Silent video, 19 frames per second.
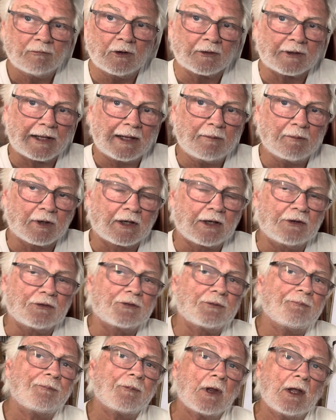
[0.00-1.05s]
Okay, because
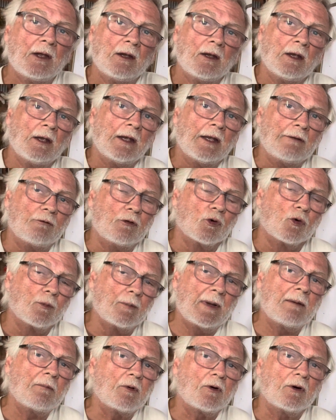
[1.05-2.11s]
you
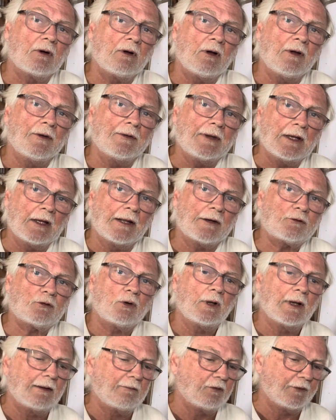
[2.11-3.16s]
remember on the
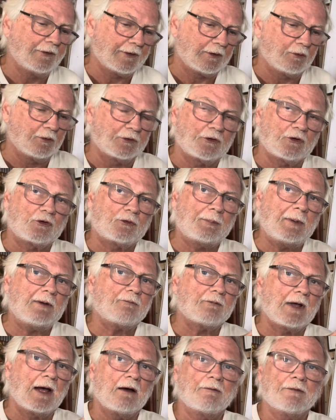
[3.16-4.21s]
Electro-Level there was a spit
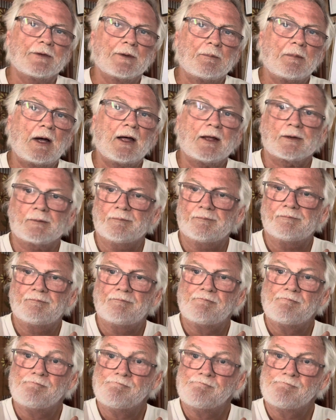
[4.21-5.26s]
valve at the bottom.
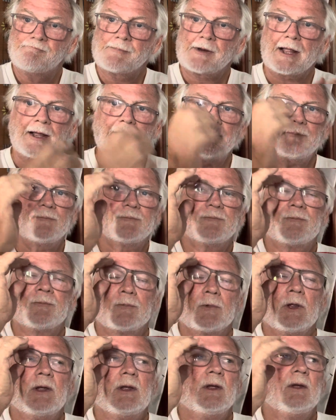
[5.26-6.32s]
Okay,
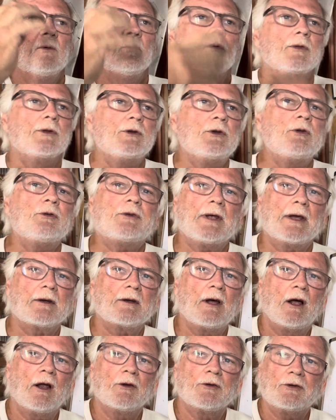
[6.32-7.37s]
well, the new
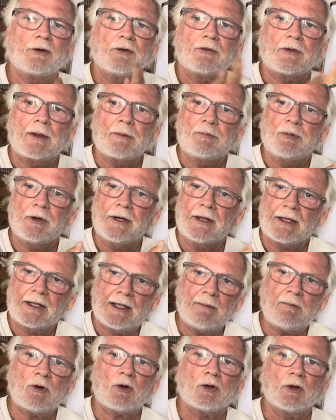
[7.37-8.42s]
technology is they put a
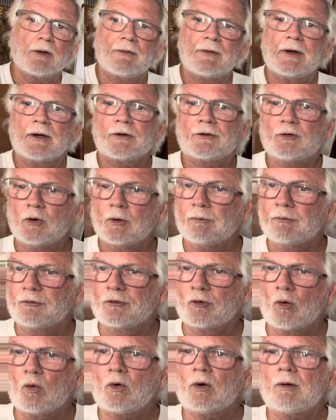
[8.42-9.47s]
chemical in there to
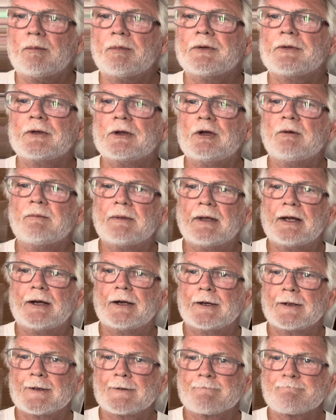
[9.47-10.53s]
absorb the
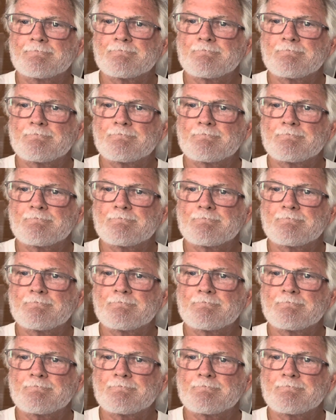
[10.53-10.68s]
humidity.